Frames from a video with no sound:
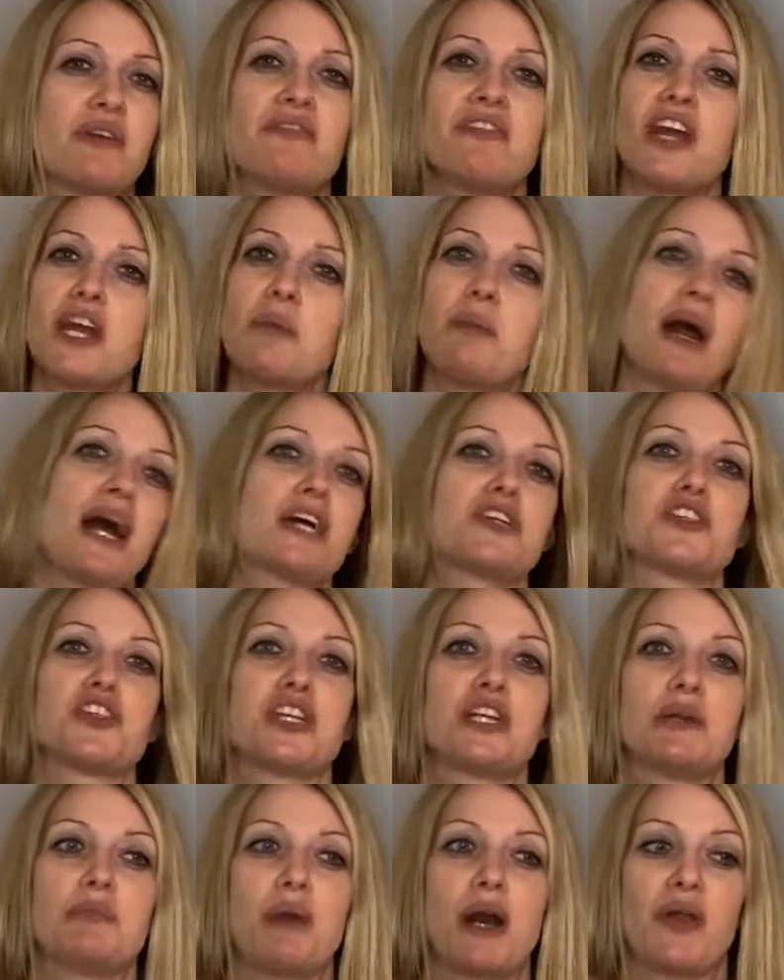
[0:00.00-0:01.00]
very
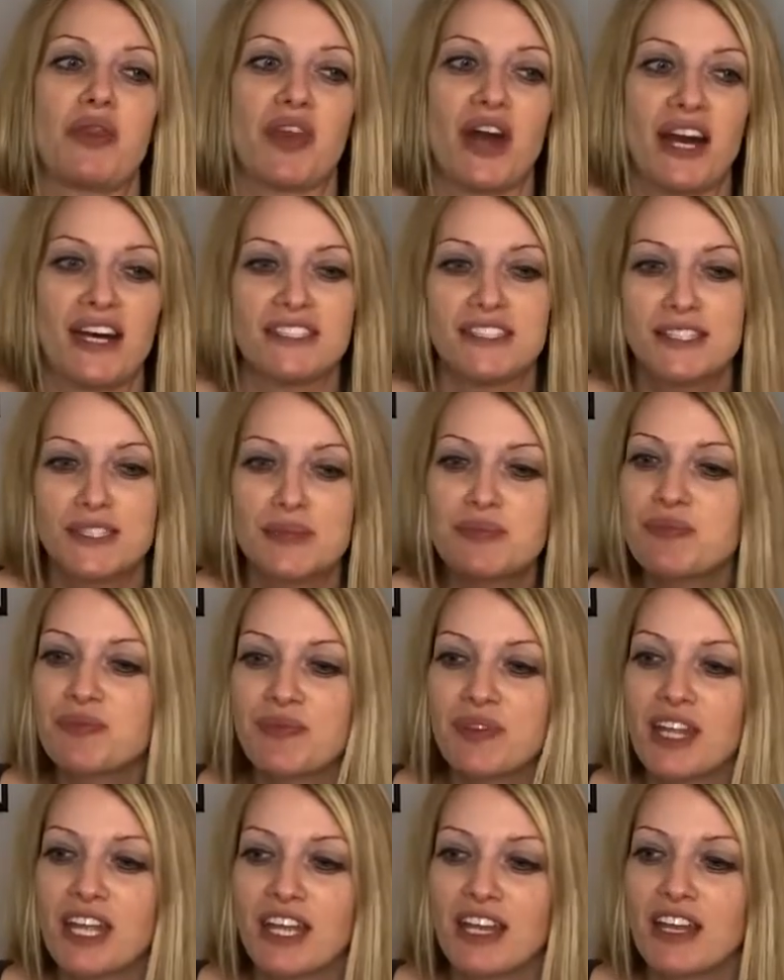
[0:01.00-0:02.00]
passionate about that.
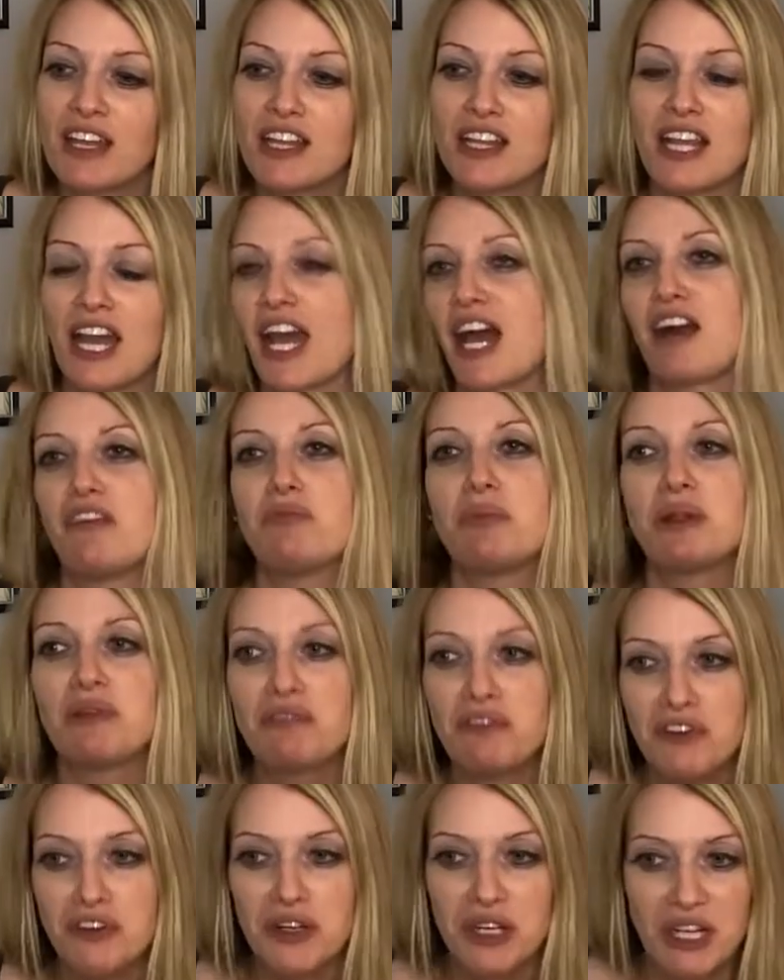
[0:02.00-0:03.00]
I have been
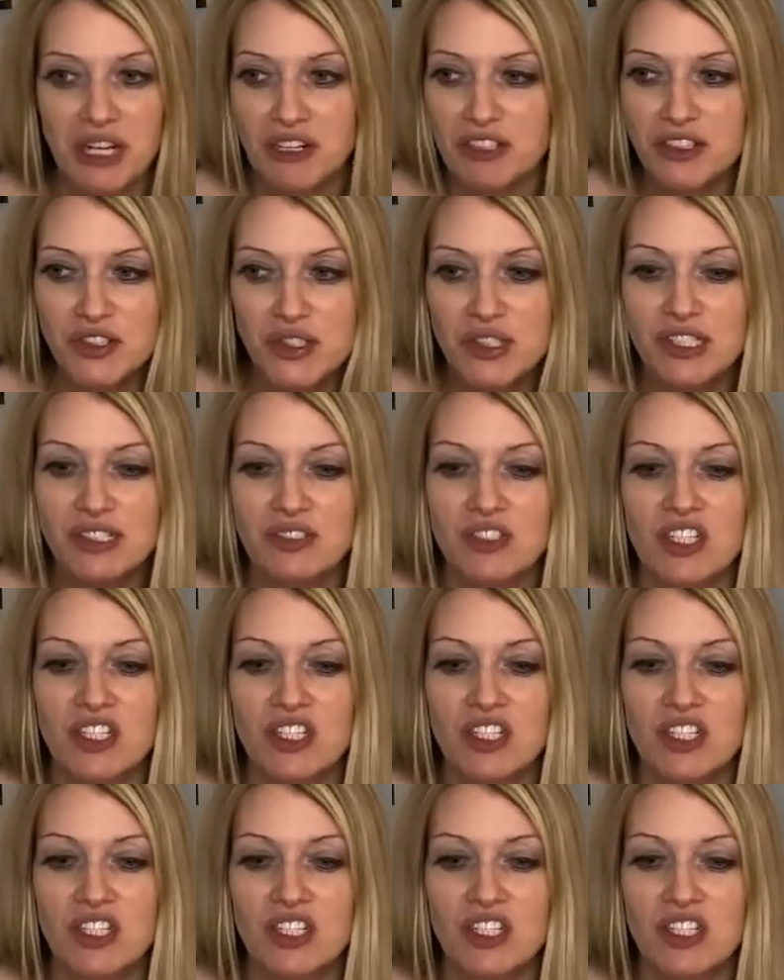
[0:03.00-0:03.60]
for years.